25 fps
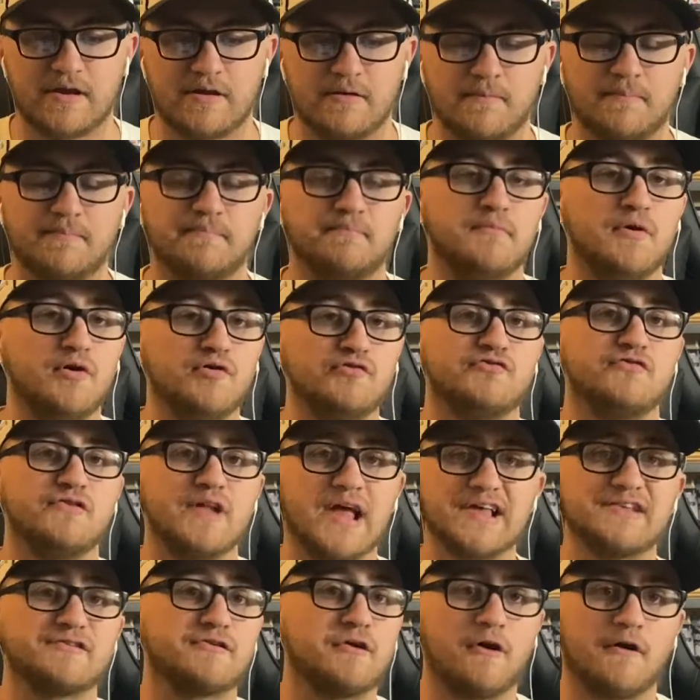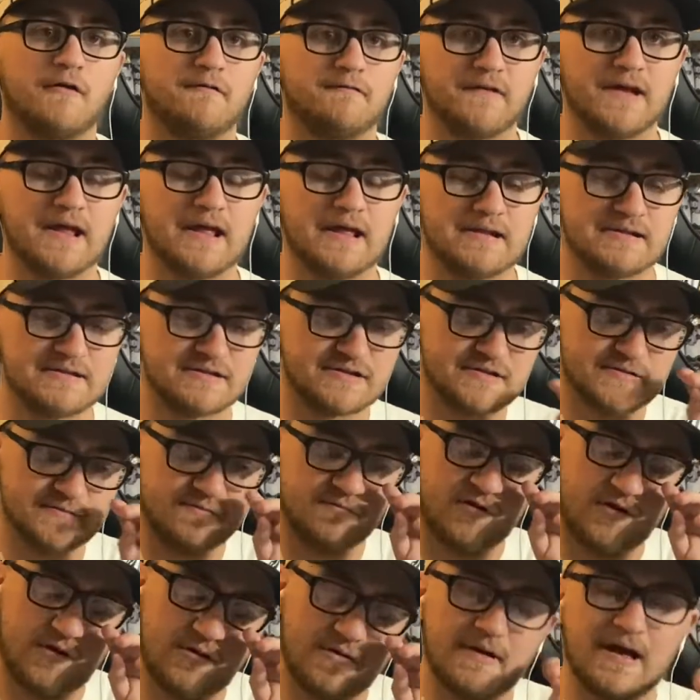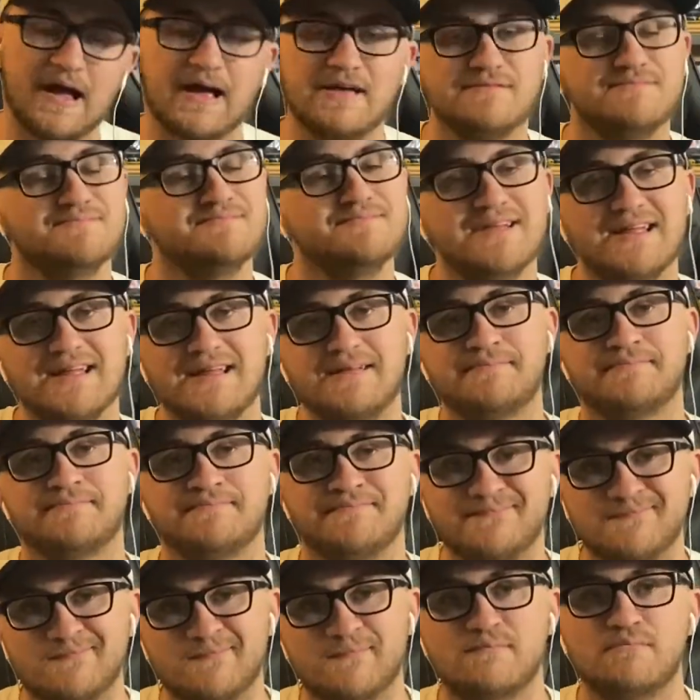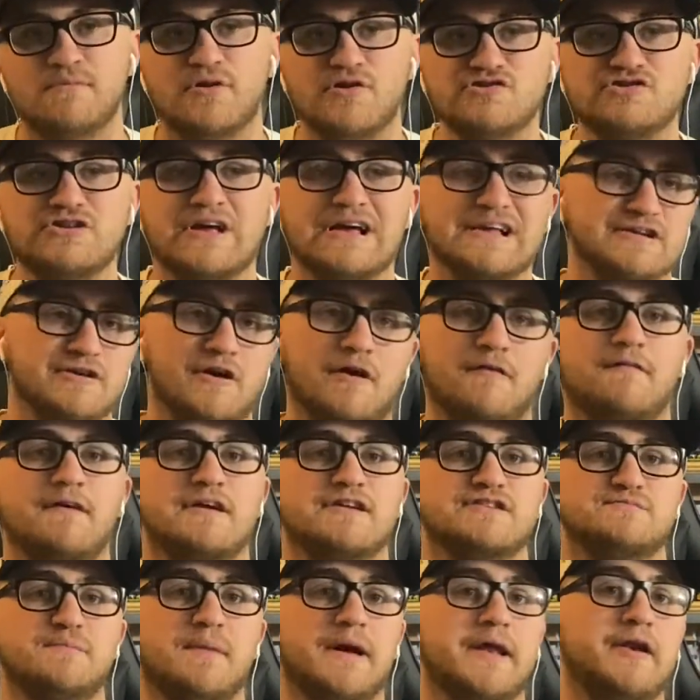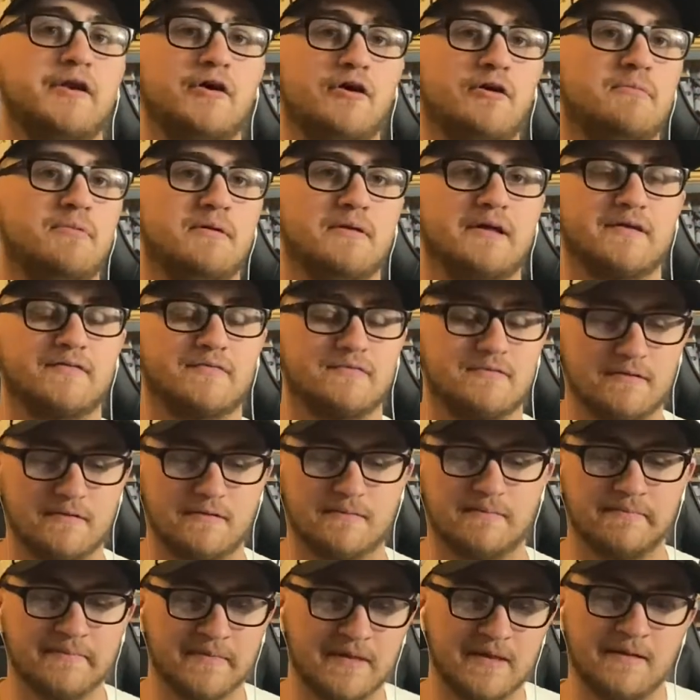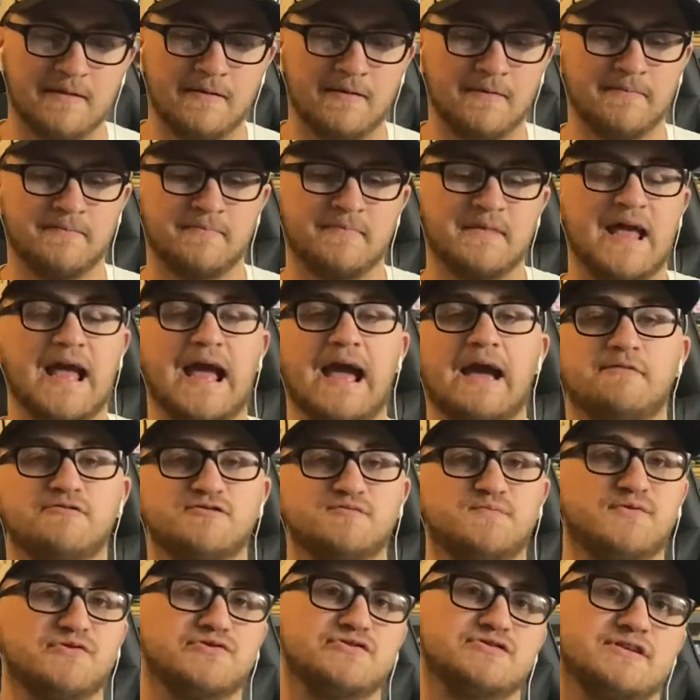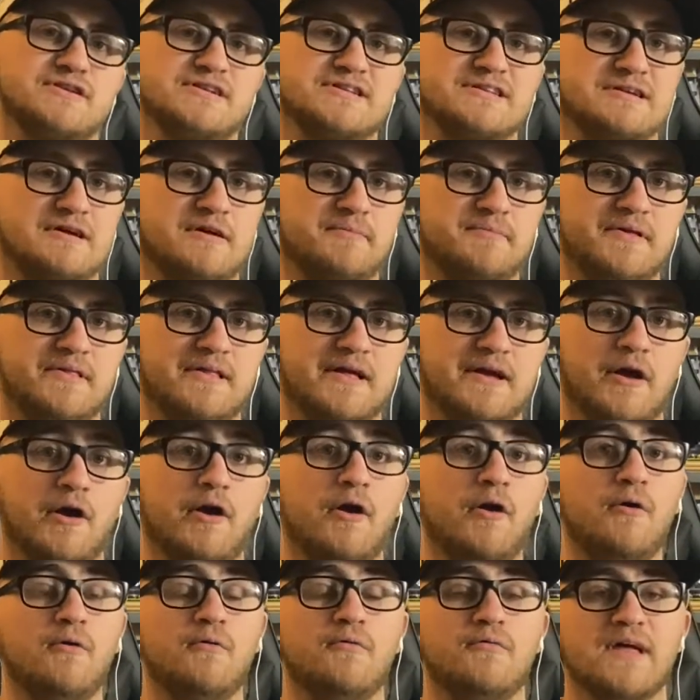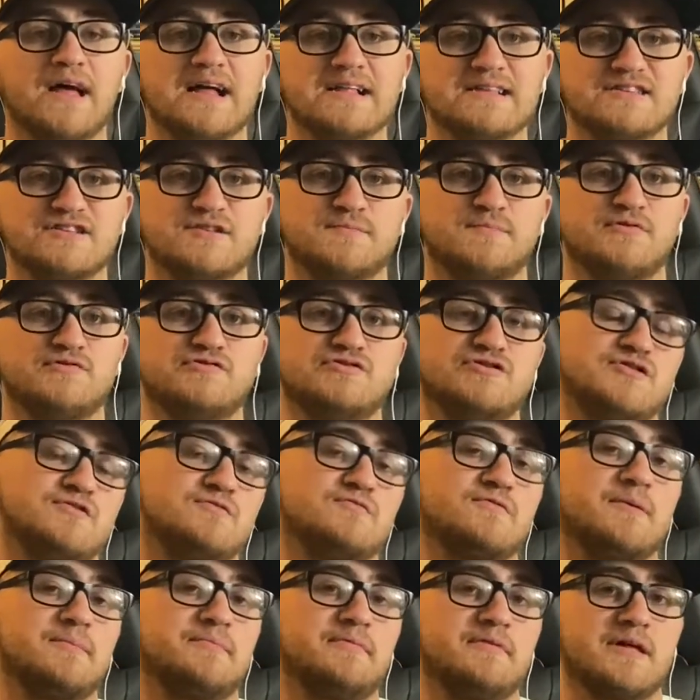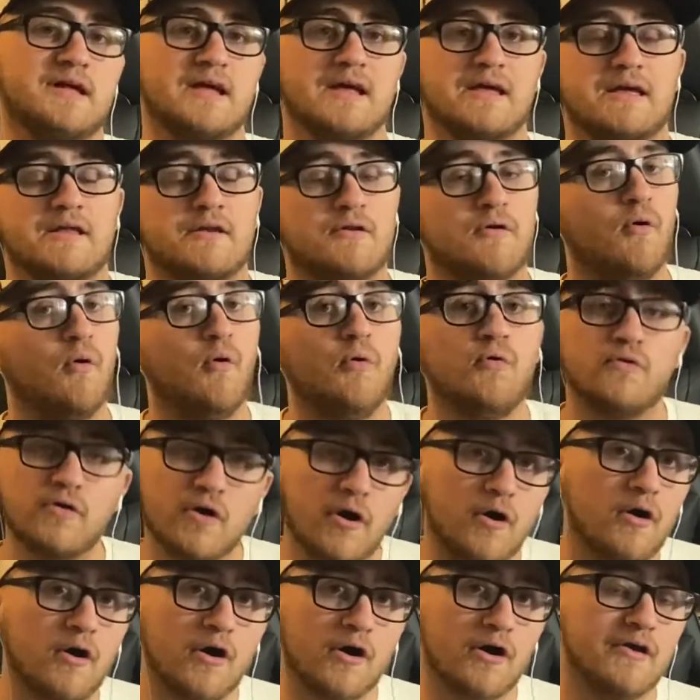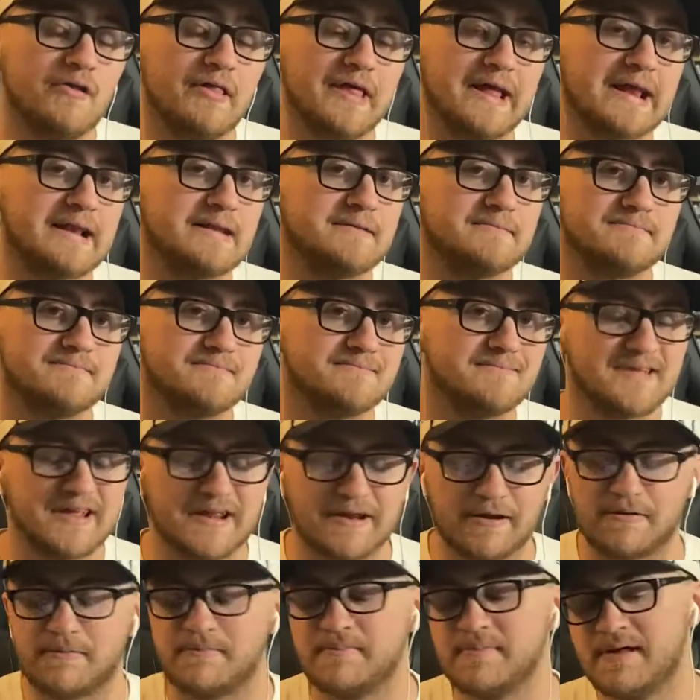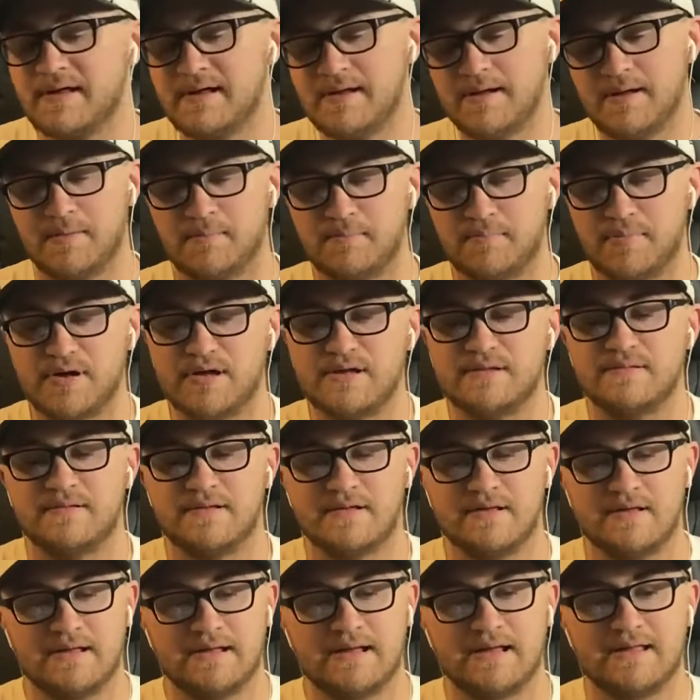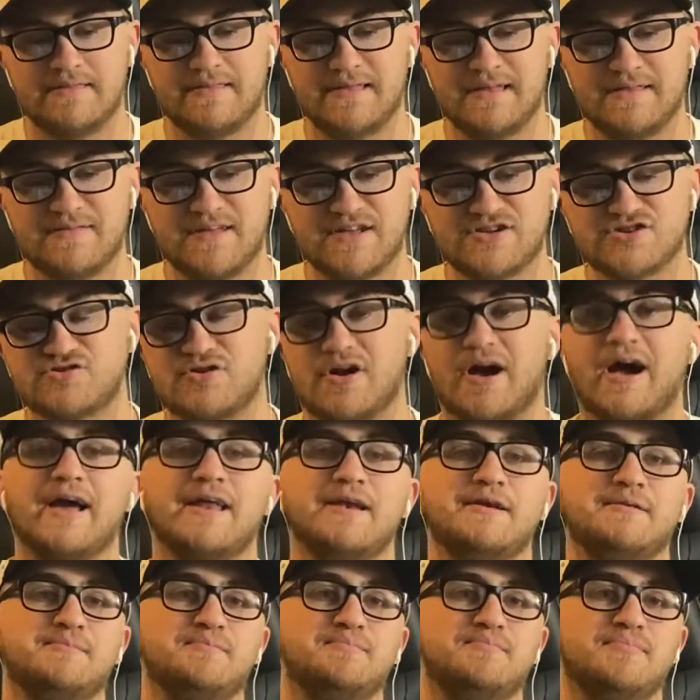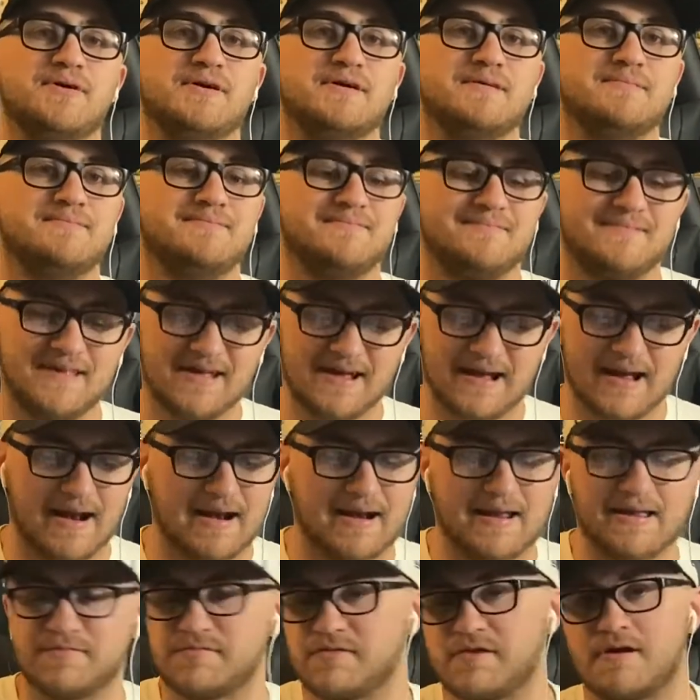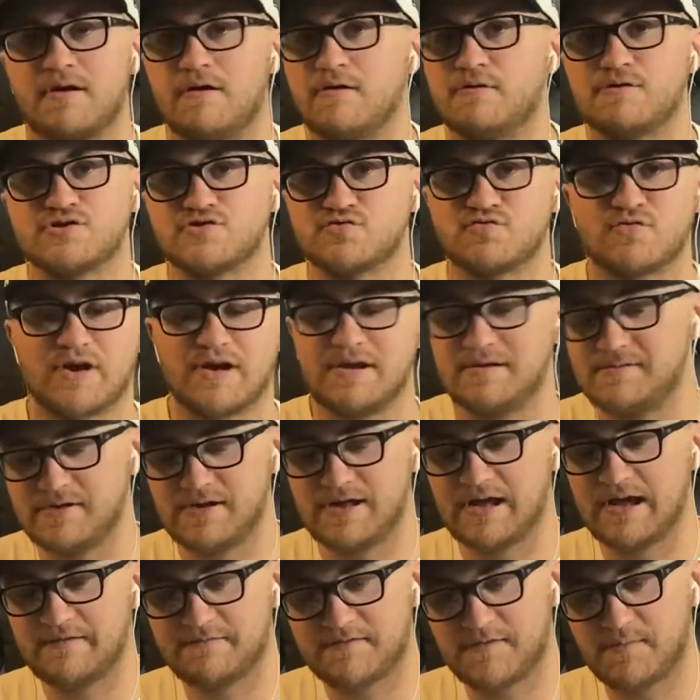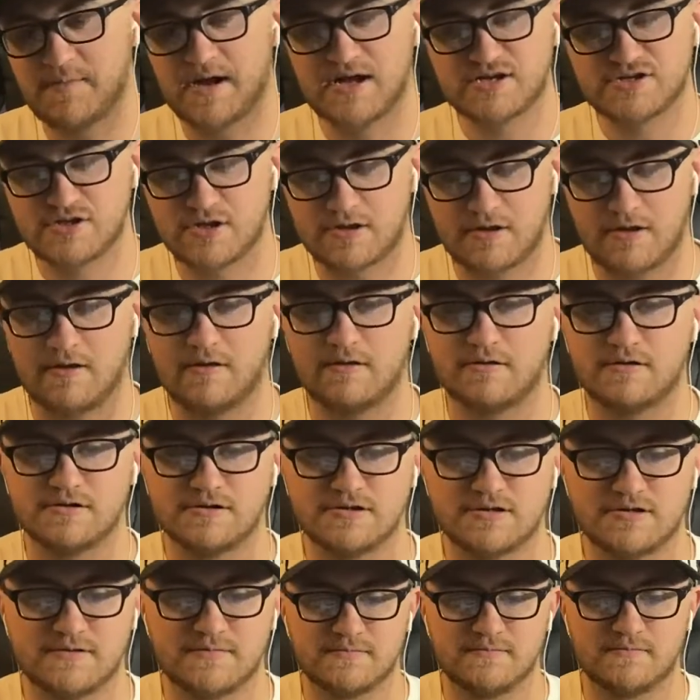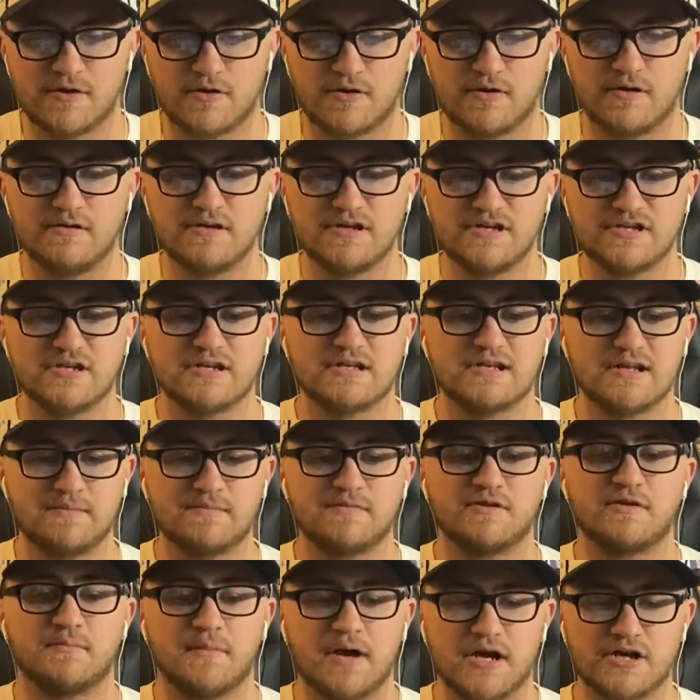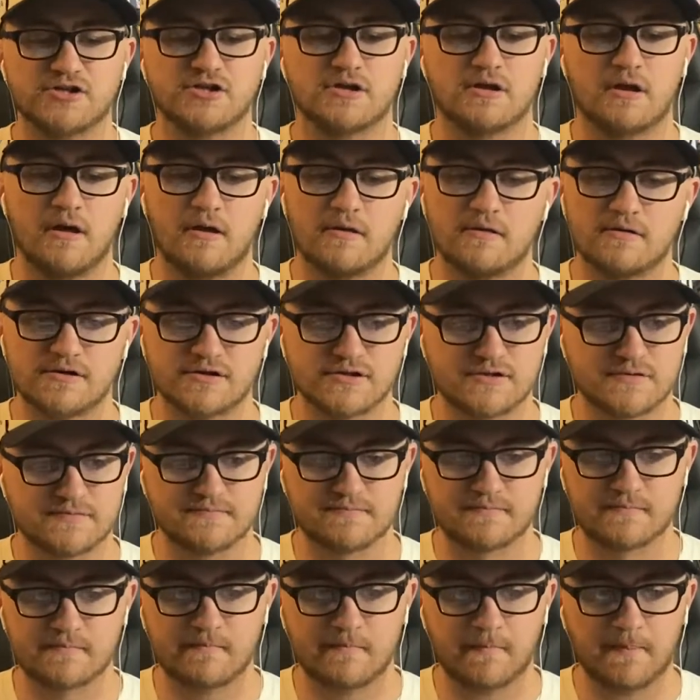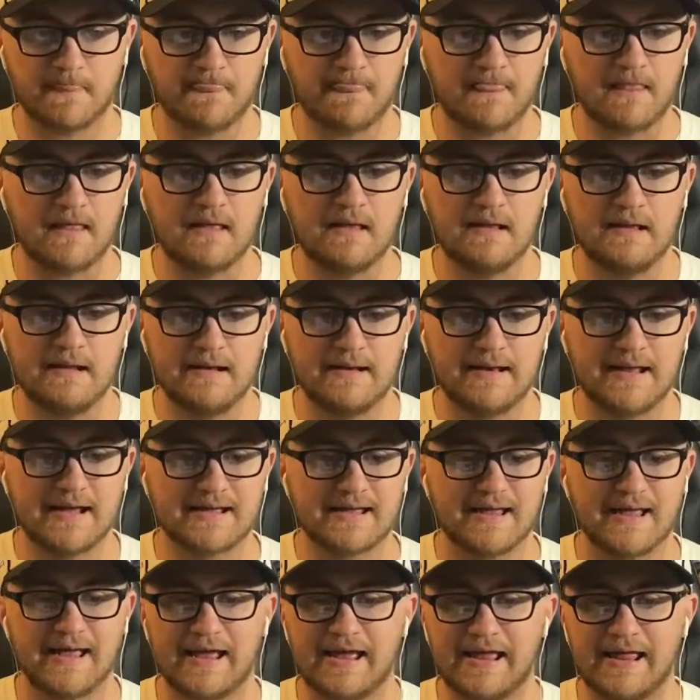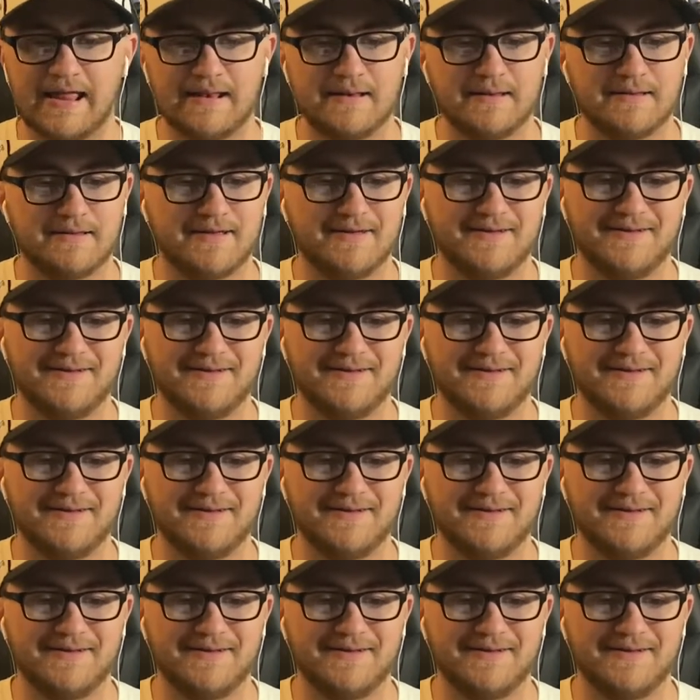most NASCAR fans, most NASCAR fans might know, but the average person is gonna be like, oh, that's supposed to replicate an old car, But they tried, but you gotta get the colors right. You have to match the colors, or at least attempt to match the colors. And